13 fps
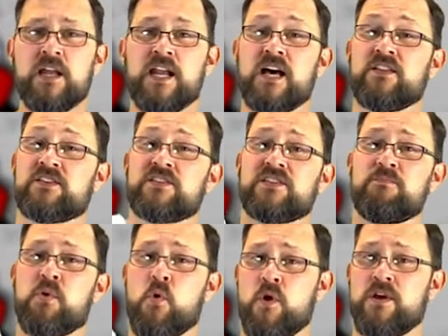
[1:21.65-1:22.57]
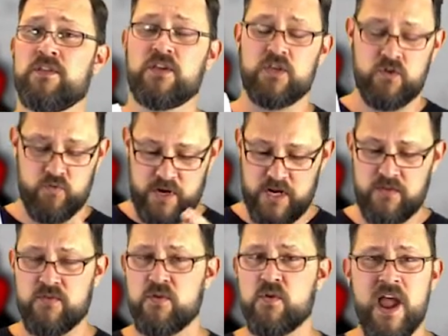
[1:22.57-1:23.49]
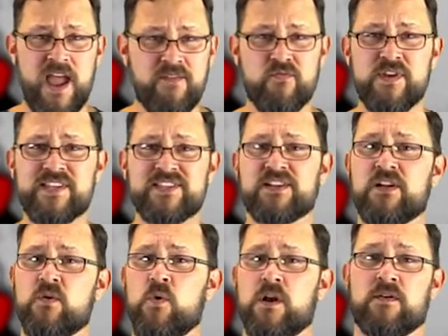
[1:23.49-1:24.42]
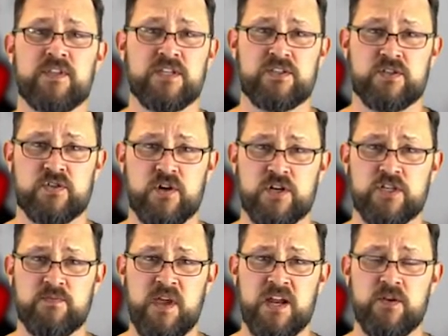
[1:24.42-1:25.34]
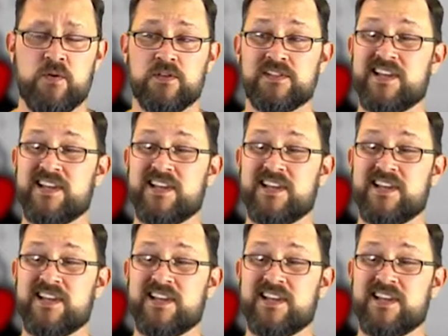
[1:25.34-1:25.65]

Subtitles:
Now, this is important that you read through every single one of these instruction manuals,